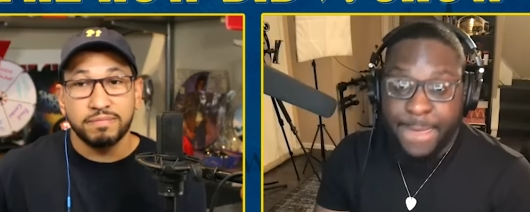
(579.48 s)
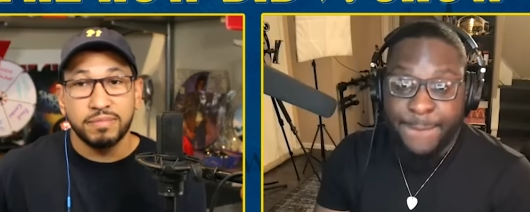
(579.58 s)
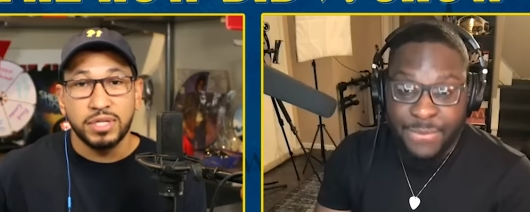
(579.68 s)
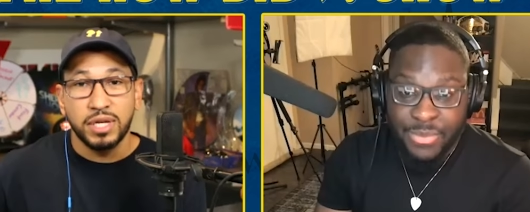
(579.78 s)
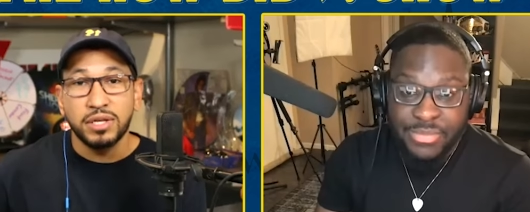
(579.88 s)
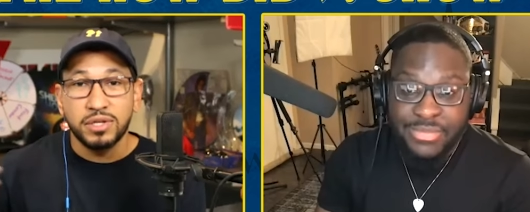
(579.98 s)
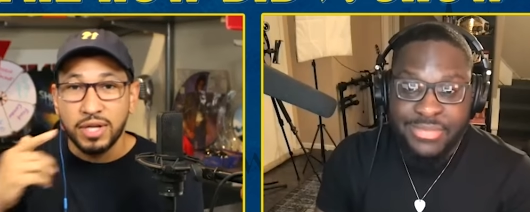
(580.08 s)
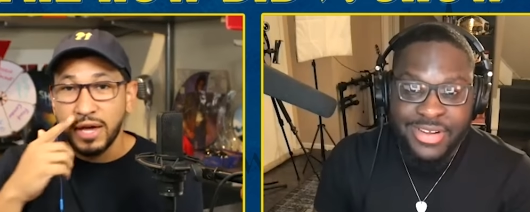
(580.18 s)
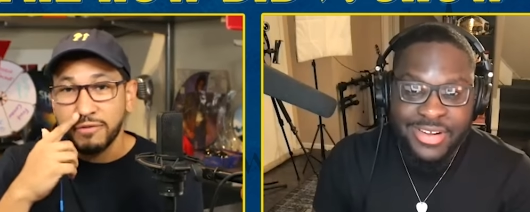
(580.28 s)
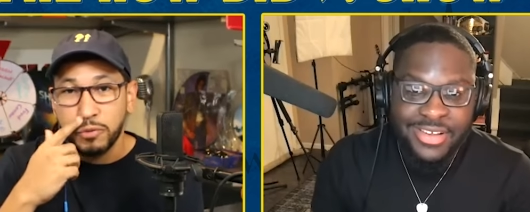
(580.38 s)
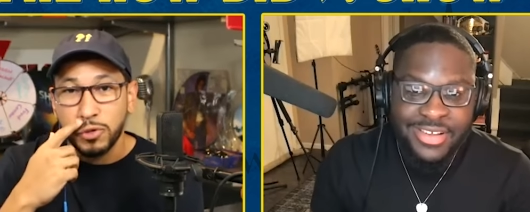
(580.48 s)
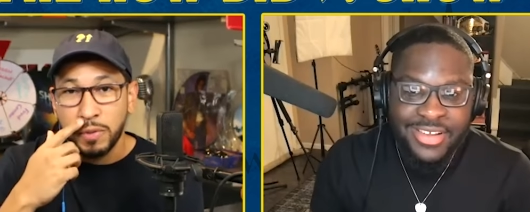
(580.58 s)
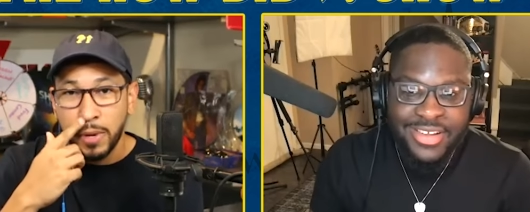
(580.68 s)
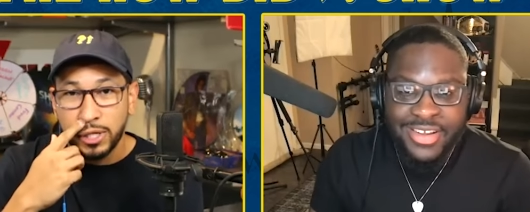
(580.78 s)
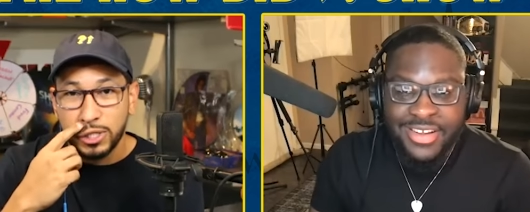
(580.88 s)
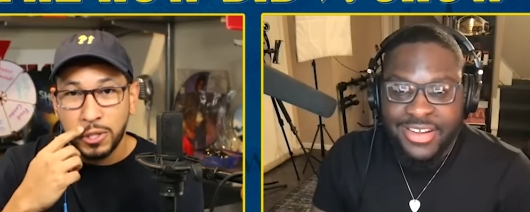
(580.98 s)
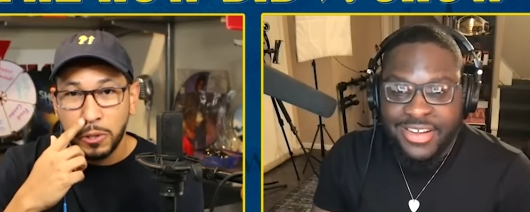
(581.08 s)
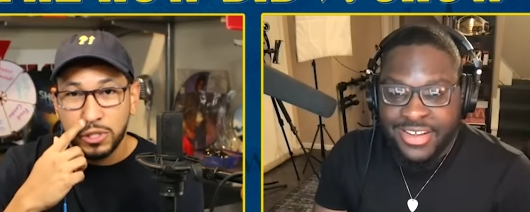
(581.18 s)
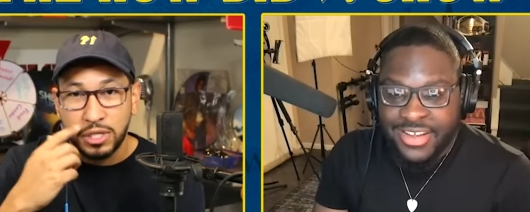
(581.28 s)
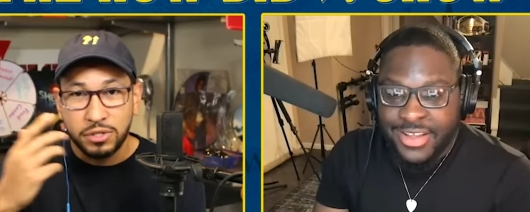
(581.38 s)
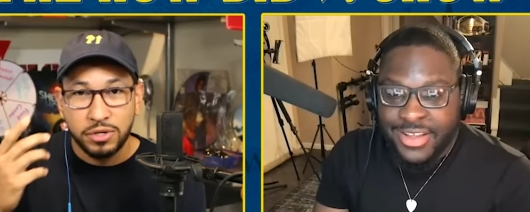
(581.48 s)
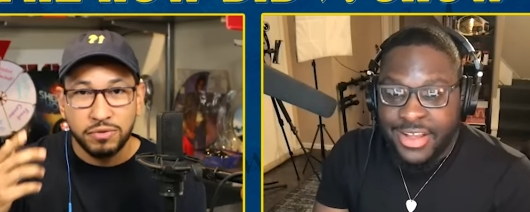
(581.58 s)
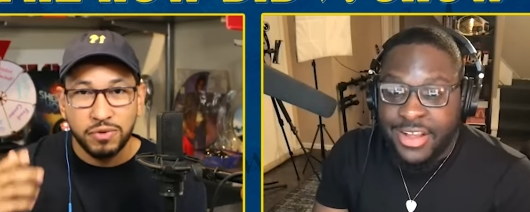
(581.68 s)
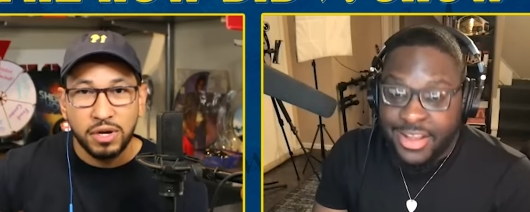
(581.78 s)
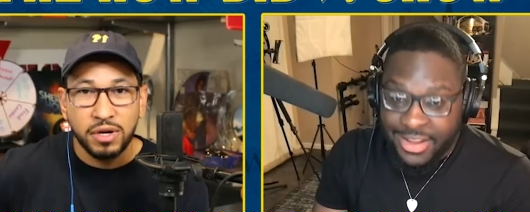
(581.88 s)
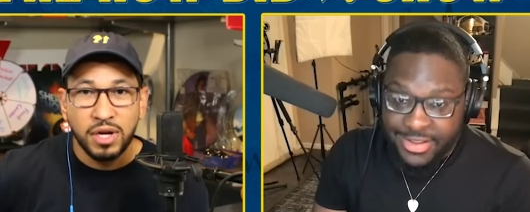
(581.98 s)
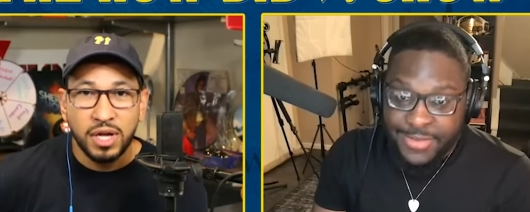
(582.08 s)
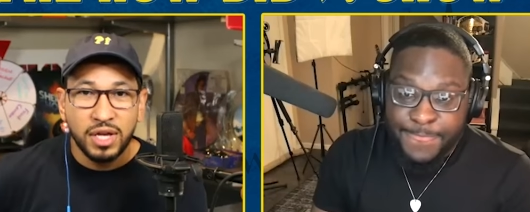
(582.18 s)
Speaker 1: change your life pretty much, you know, change your career.